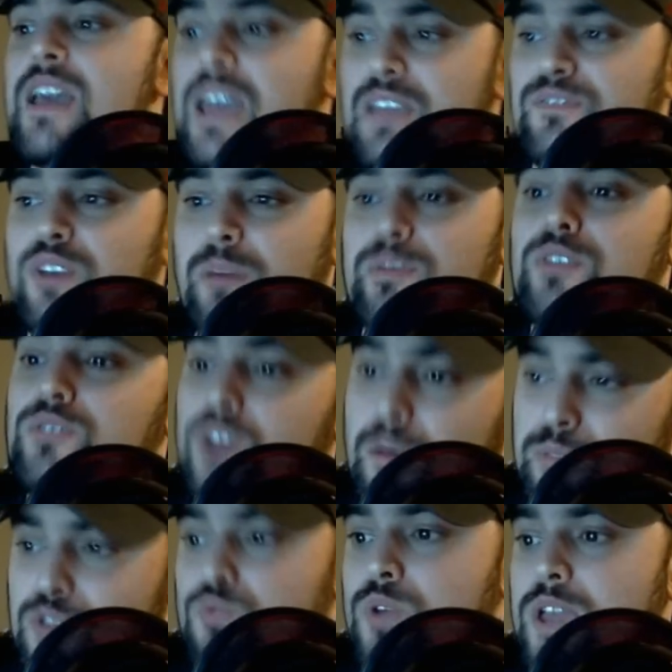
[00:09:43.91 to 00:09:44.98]
If
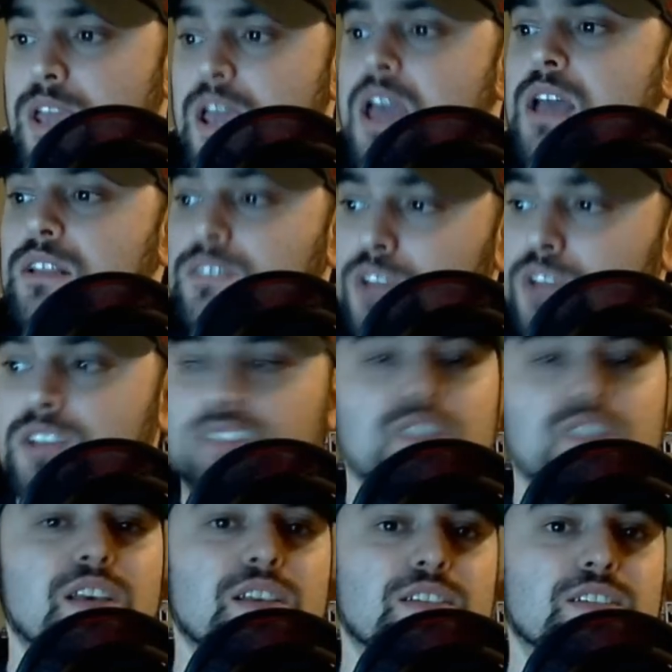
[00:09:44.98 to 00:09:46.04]
WWE does
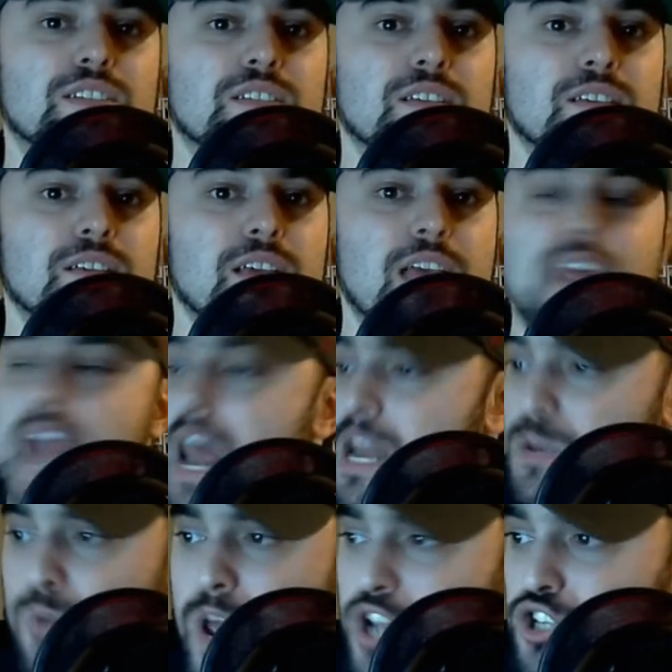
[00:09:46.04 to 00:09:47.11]
this in
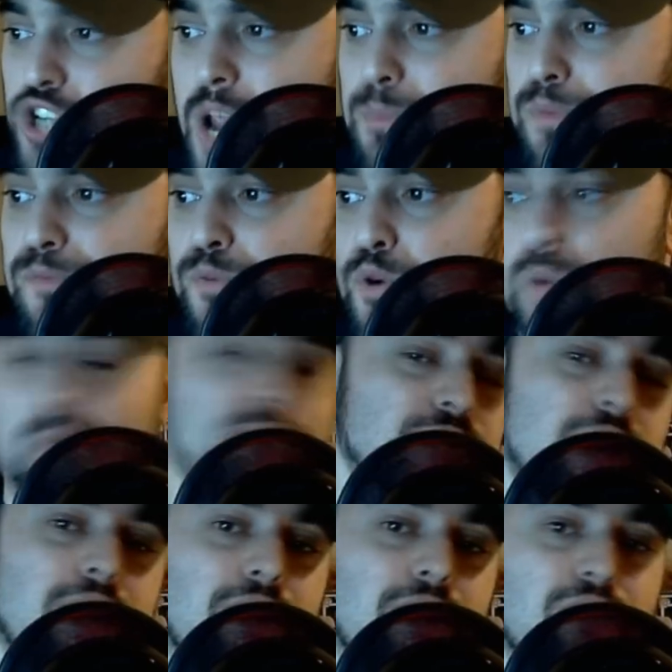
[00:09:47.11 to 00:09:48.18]
any way, shape, or form
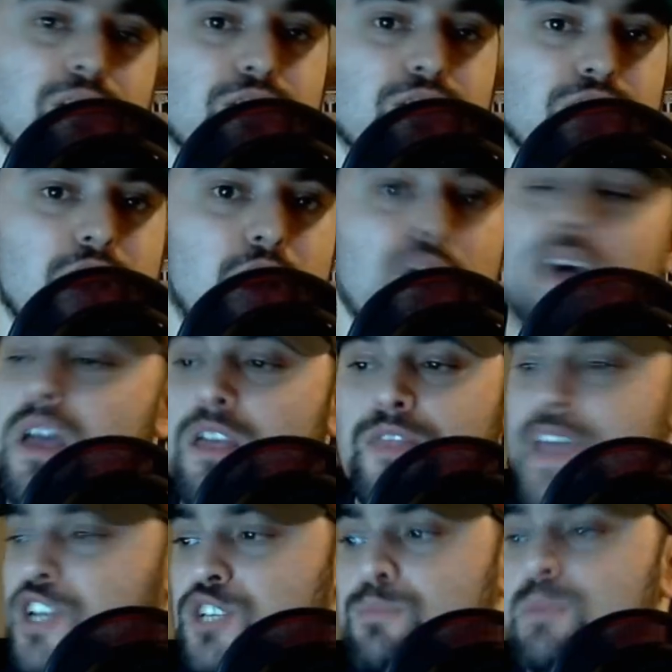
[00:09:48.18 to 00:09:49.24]
inside a Hell in a Cell,
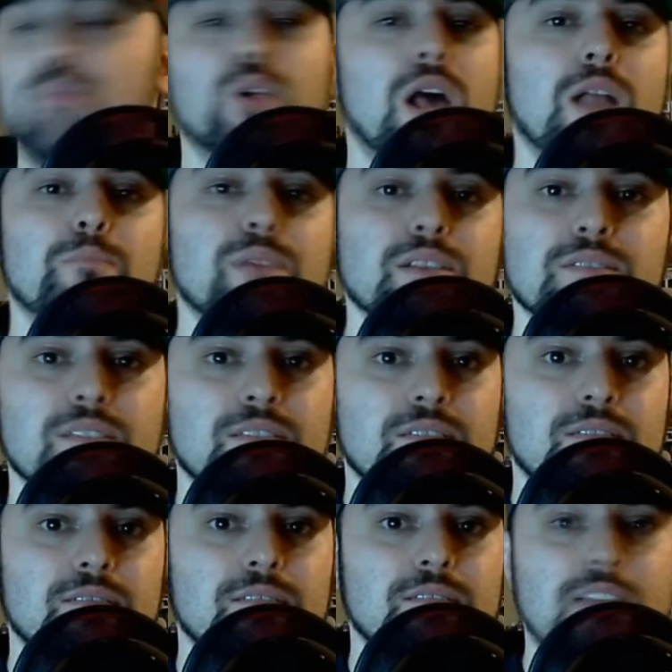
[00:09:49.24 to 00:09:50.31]
they should be put out of
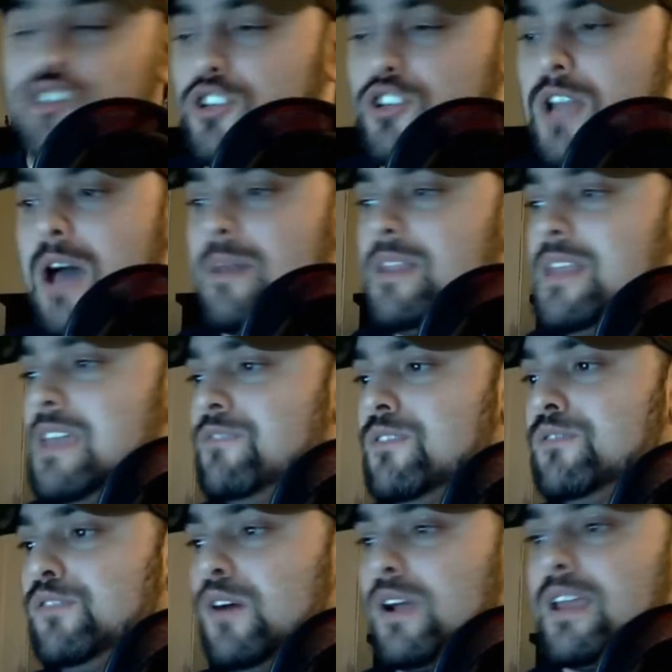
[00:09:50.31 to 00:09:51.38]
business. They should not
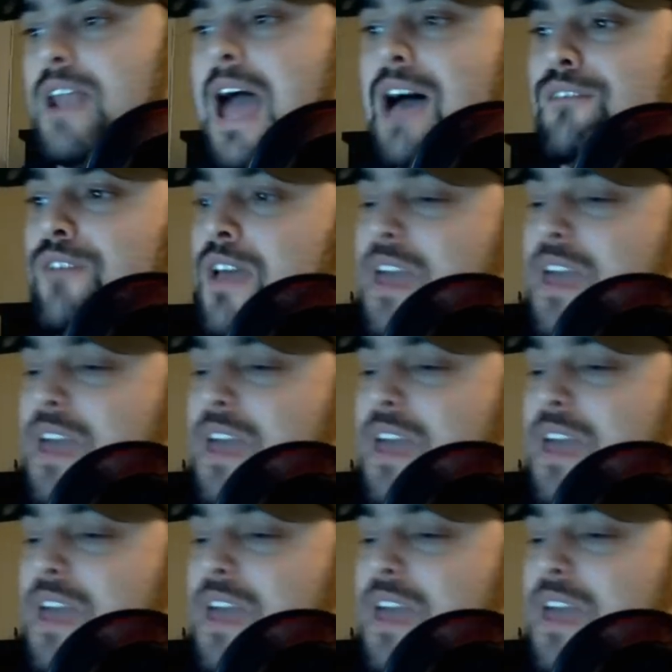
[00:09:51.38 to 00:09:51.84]
even fucking have